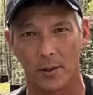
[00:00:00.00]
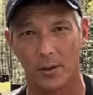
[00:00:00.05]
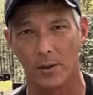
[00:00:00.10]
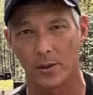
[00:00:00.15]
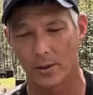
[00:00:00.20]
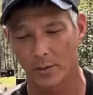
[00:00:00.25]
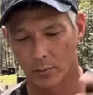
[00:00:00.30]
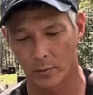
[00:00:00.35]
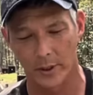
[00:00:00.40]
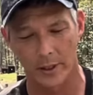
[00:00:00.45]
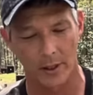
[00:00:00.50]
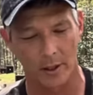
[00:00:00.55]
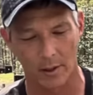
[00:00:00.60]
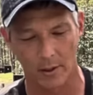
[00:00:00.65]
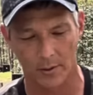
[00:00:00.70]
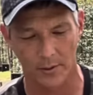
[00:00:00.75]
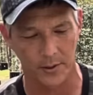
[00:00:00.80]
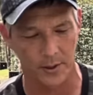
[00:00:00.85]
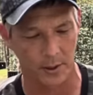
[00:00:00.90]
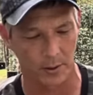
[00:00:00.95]
that you can read
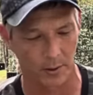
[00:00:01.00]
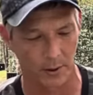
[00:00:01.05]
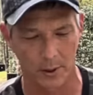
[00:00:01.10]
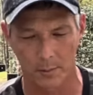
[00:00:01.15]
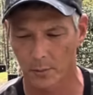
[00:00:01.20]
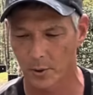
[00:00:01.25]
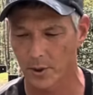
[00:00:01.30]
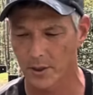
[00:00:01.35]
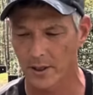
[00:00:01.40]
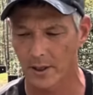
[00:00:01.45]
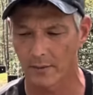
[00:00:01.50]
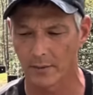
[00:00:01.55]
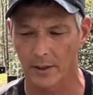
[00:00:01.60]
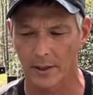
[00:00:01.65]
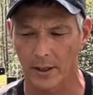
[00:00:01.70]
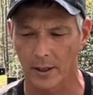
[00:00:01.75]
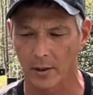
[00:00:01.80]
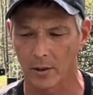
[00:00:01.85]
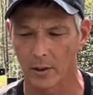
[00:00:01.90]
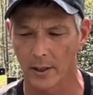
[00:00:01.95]
all the serial numbers and
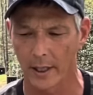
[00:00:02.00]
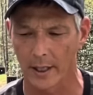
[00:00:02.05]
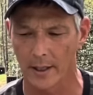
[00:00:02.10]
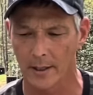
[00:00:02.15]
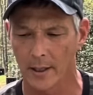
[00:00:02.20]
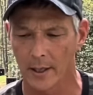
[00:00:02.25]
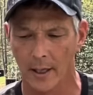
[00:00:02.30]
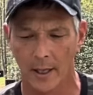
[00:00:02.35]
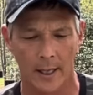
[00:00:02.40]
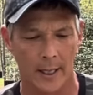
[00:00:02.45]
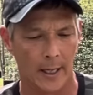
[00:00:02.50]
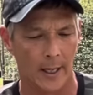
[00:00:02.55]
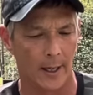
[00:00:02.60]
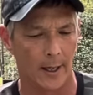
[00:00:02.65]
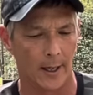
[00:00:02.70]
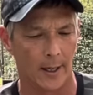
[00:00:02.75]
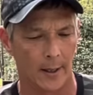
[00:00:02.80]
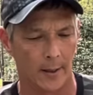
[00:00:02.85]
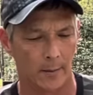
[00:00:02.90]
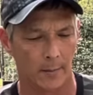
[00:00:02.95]
everything on it.
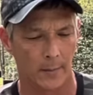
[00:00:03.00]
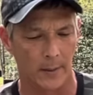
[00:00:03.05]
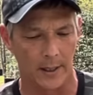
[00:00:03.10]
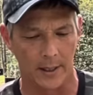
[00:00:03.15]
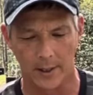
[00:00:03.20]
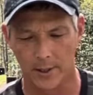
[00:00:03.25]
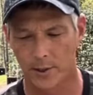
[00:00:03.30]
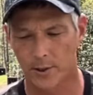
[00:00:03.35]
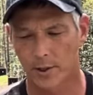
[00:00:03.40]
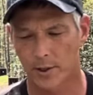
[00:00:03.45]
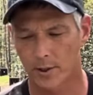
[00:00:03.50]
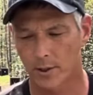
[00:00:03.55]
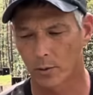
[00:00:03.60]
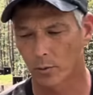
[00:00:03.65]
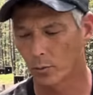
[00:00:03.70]
It is just a